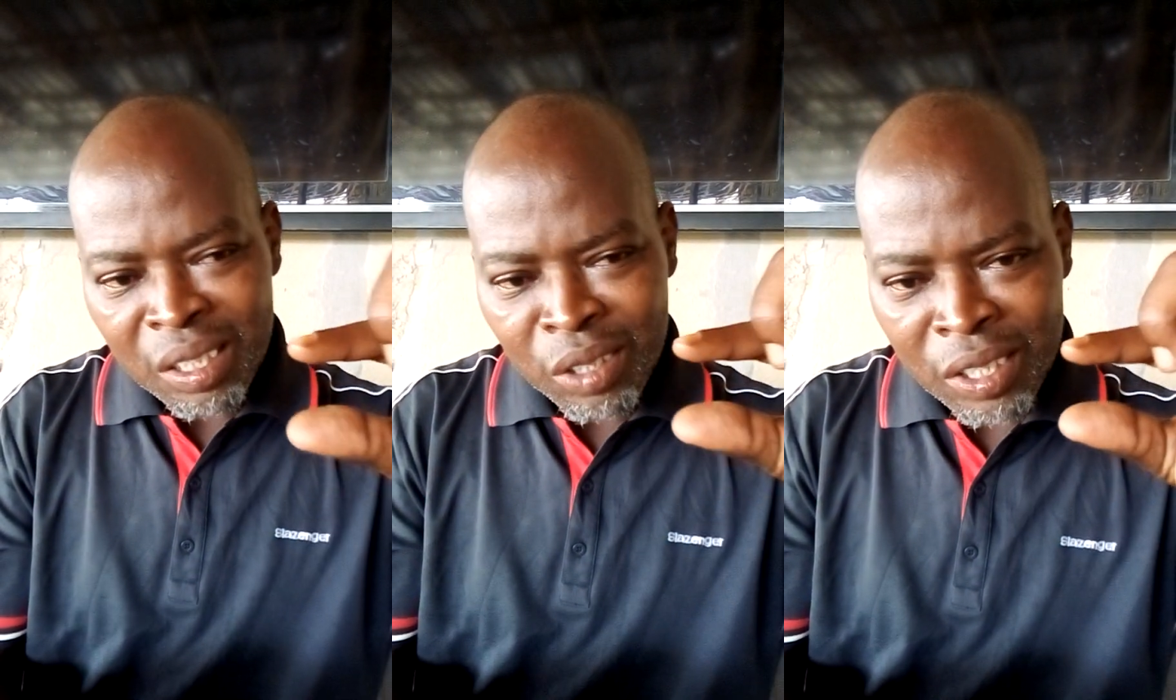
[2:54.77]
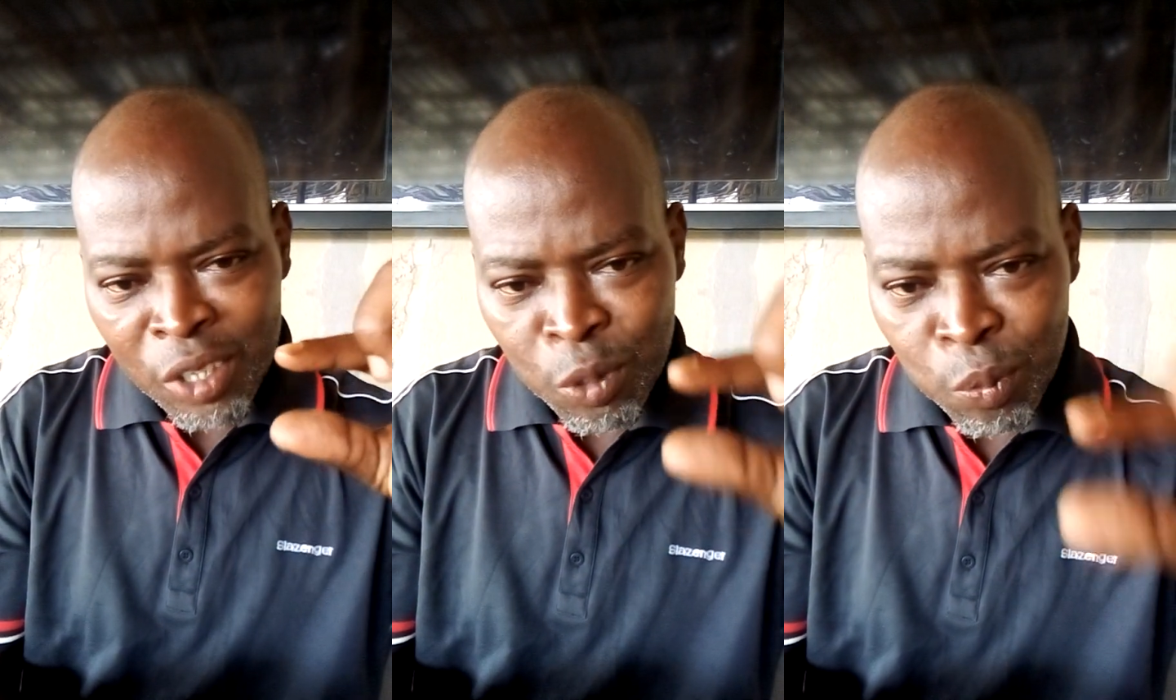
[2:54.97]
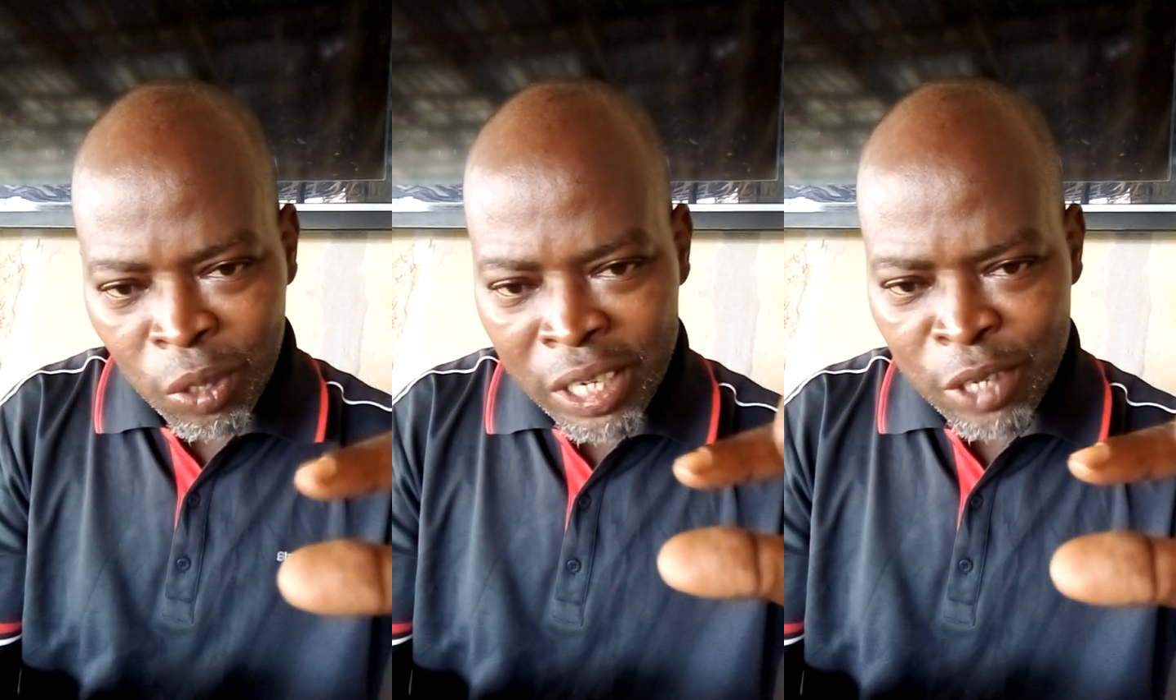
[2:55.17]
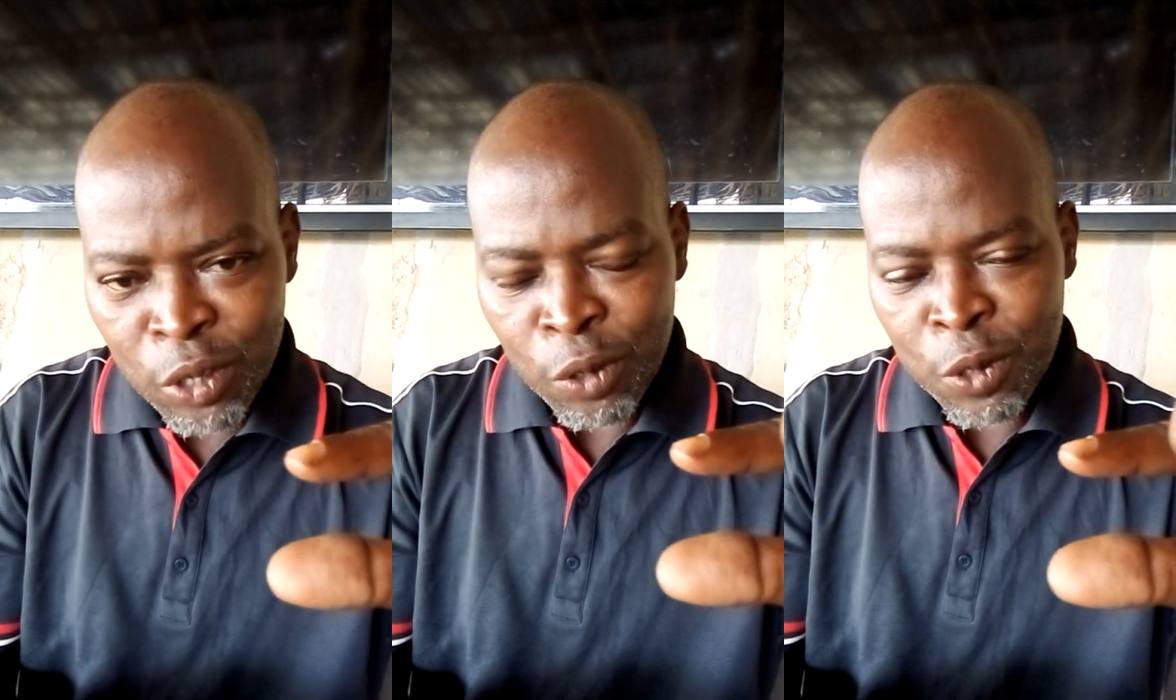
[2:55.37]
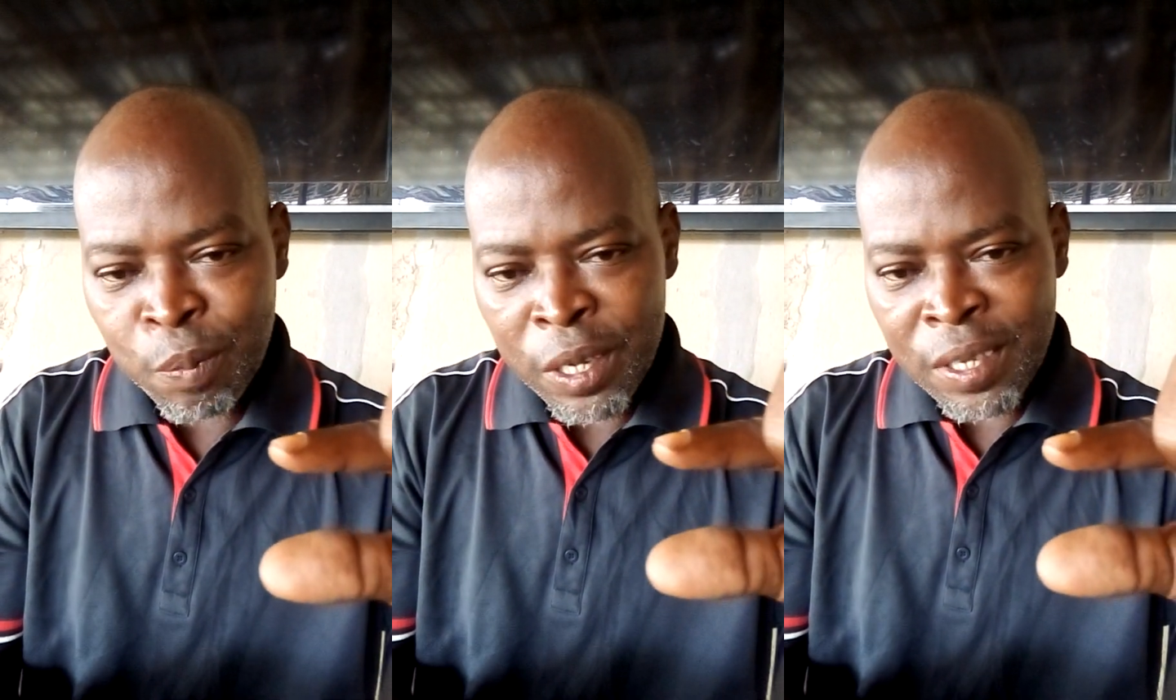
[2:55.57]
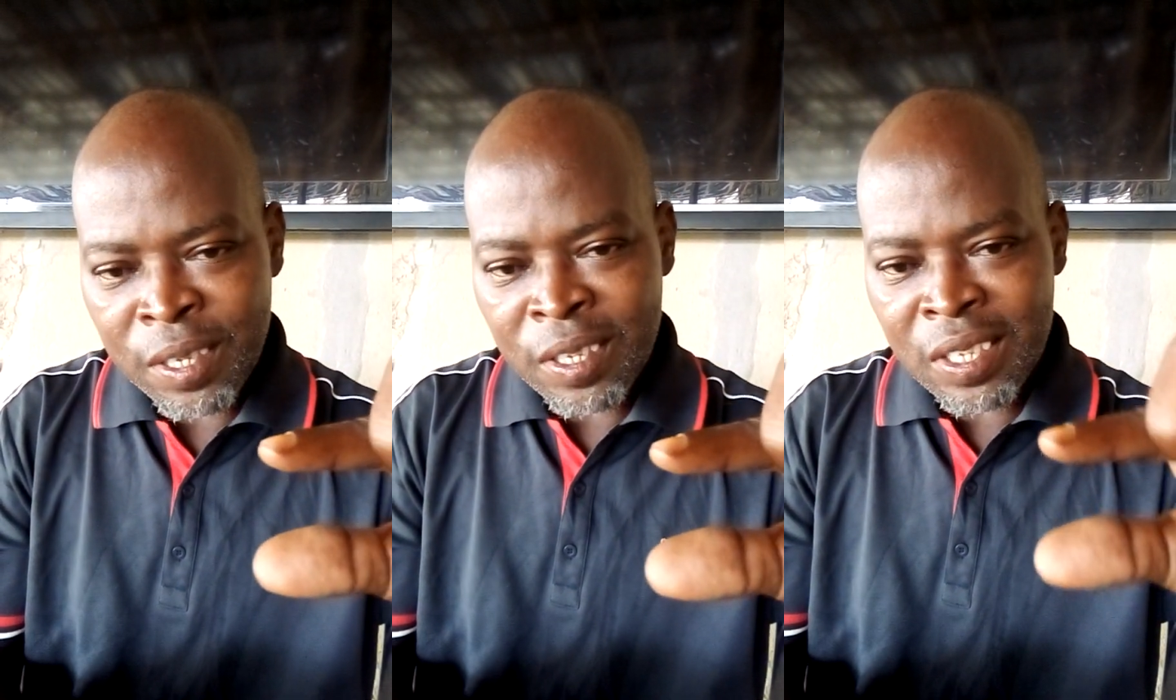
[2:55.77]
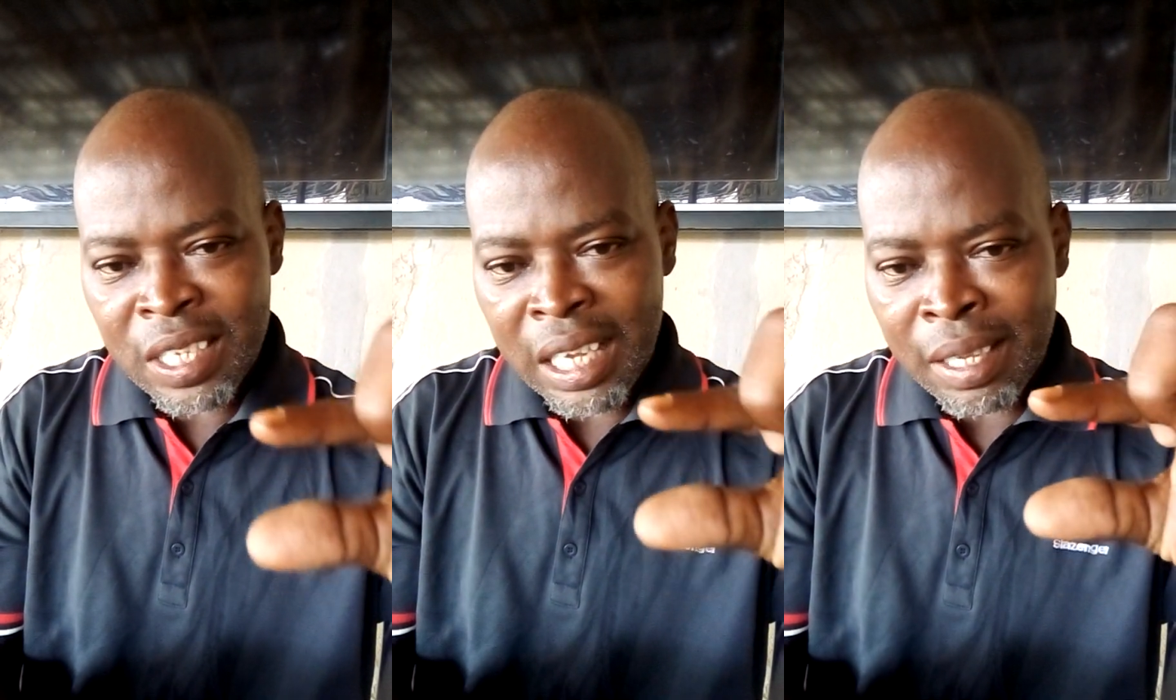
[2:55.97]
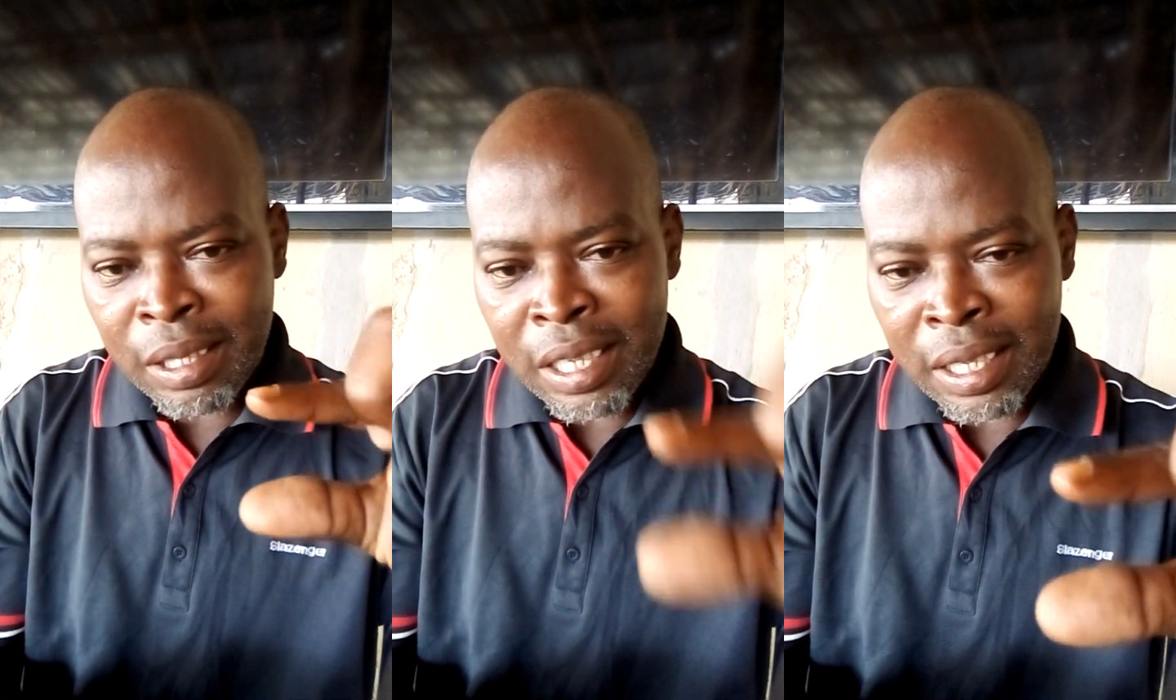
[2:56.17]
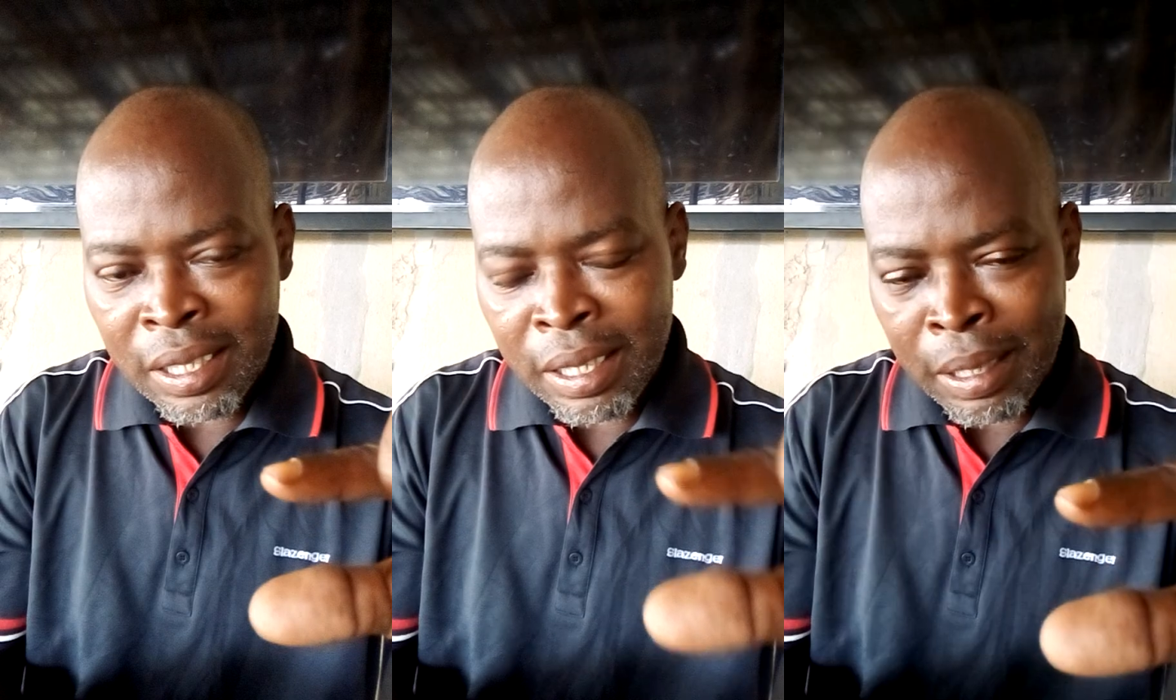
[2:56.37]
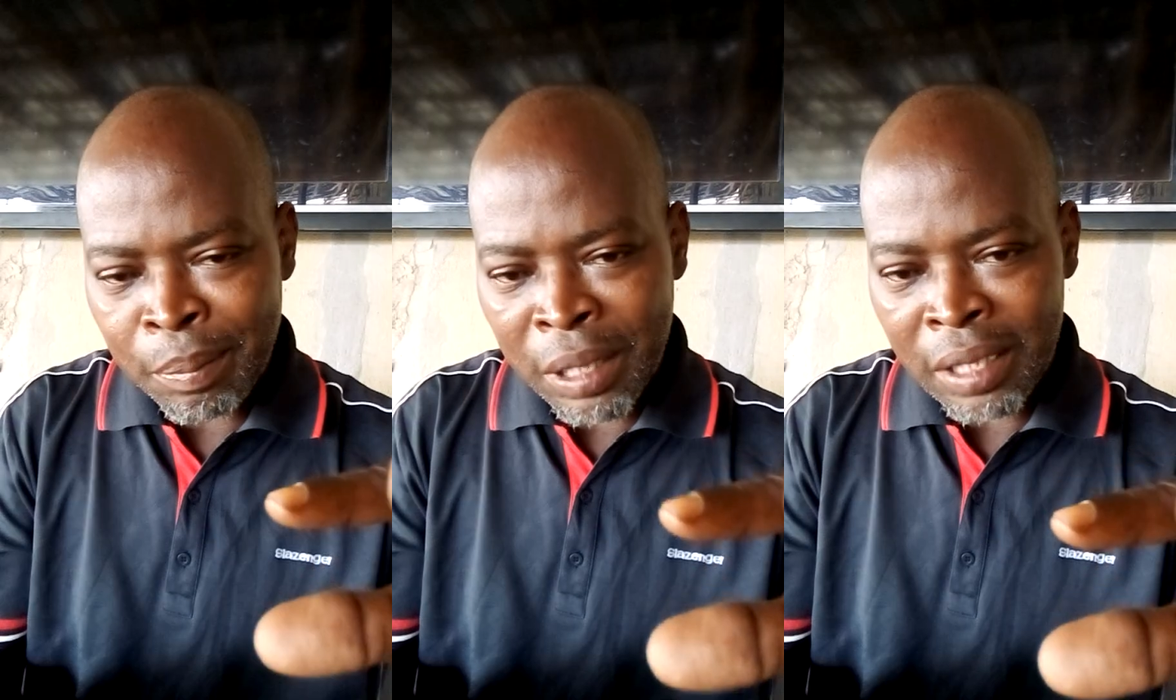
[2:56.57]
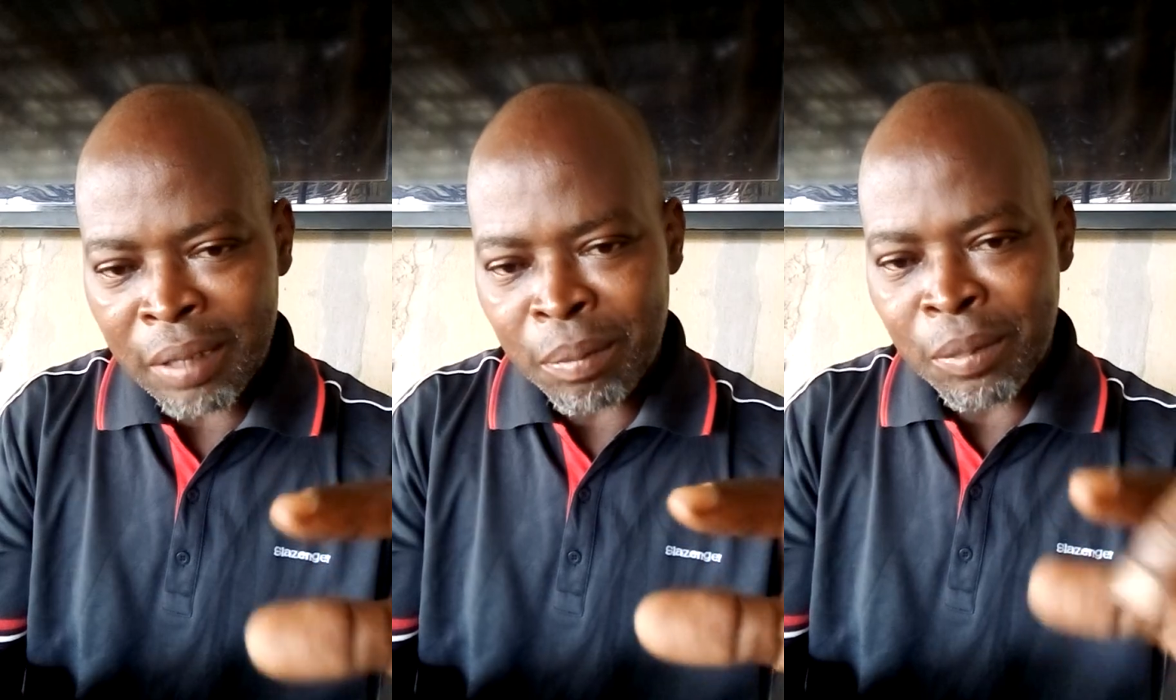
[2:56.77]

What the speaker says: the smallest of spaces can take them in,